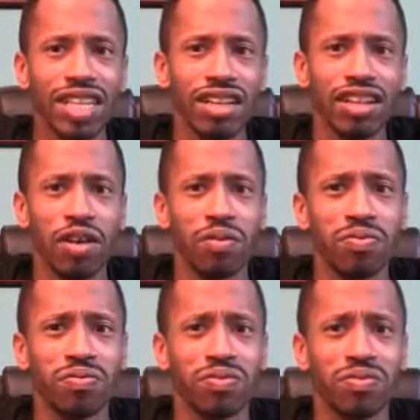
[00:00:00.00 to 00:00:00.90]

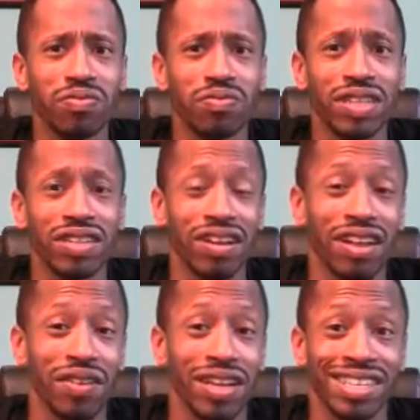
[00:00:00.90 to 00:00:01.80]
are
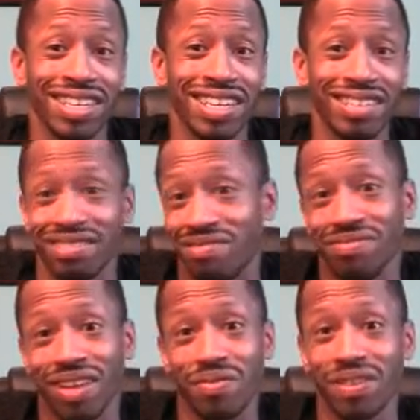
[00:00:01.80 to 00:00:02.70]
other STDs
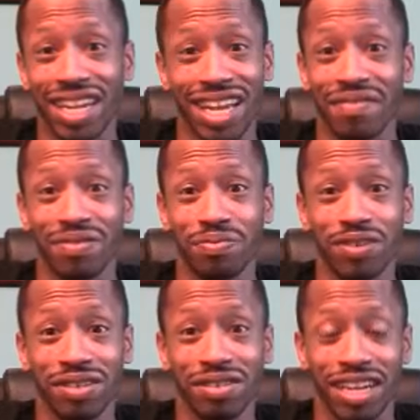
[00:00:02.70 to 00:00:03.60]
that we have to
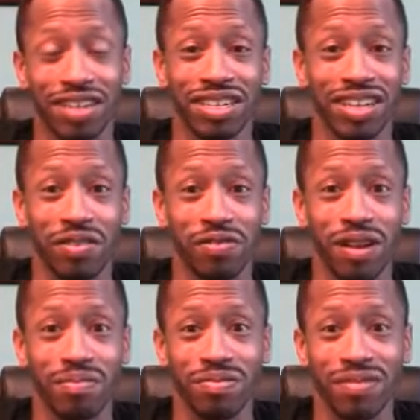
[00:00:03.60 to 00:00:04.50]
protect each other
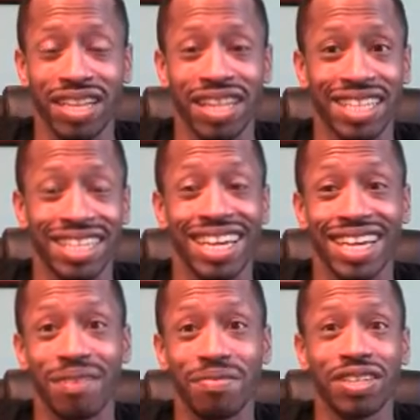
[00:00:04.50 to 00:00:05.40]
from, and that's
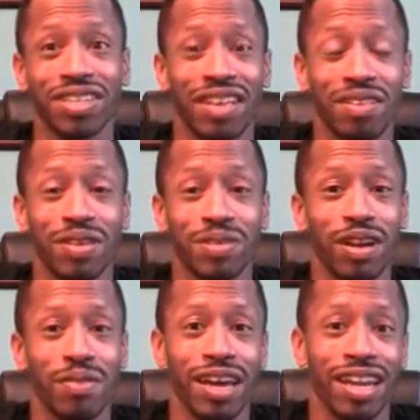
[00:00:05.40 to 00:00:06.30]
it. I mean, you just have to be
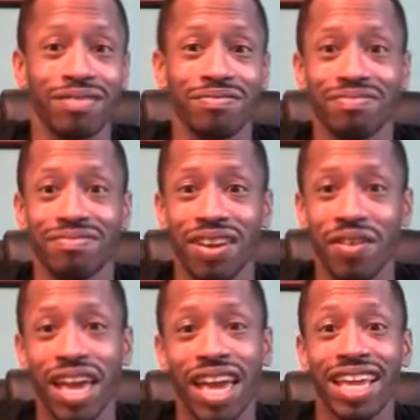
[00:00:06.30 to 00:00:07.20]
smart about it.
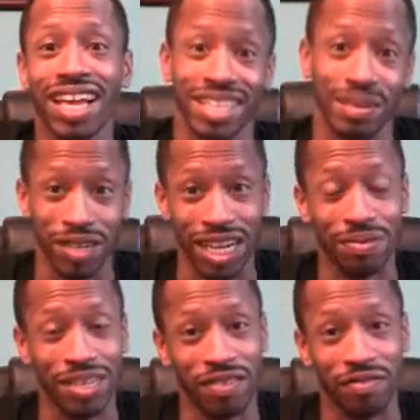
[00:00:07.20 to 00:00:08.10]
Okay, yes, I'm protecting
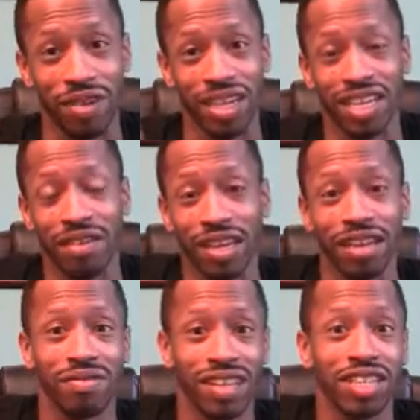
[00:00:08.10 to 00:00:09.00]
myself from
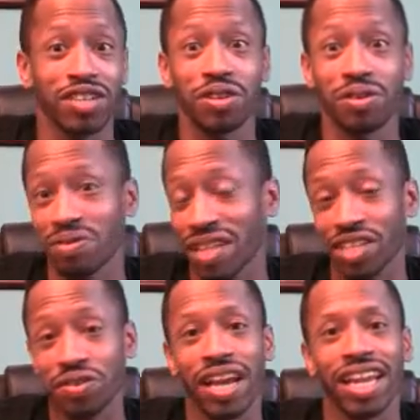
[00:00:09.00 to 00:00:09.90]
HIV. That's true.
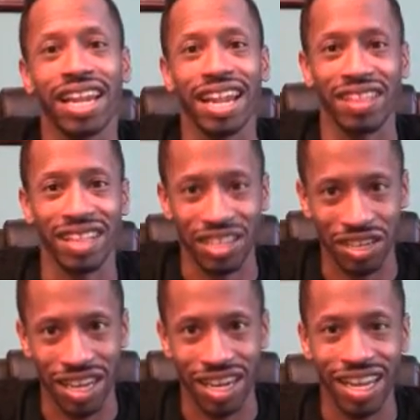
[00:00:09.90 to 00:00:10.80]
That's great, and I think that's
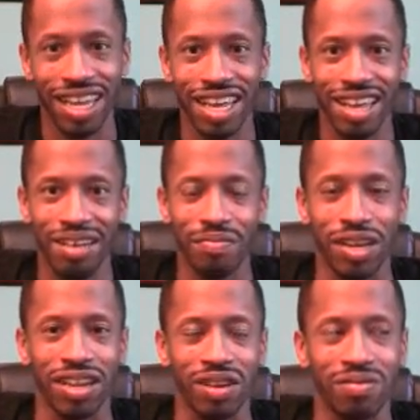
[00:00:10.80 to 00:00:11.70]
good. But,
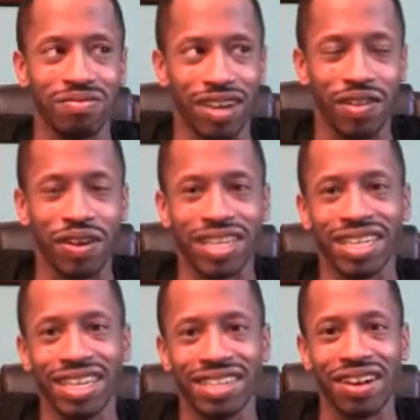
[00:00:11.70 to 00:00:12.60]
other
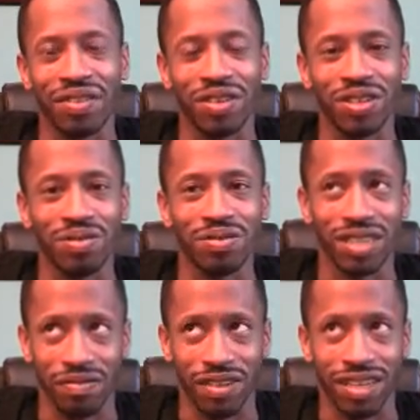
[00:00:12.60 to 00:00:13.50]
STDs are out there too.
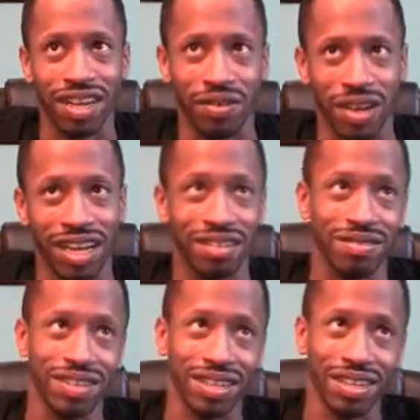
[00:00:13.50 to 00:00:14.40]
Syphilis, gonorrhea,
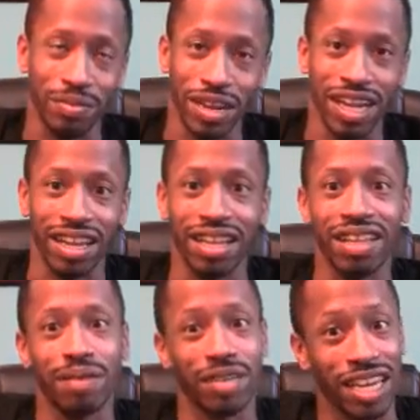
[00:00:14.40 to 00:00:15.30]
chlamydia,
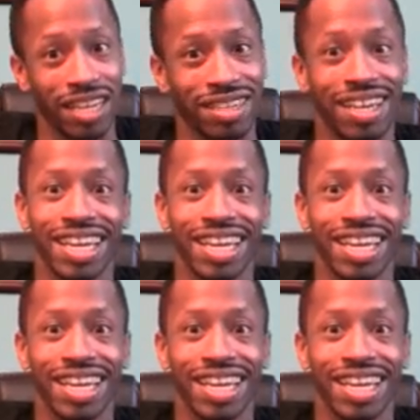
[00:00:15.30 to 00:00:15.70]
hepatitis,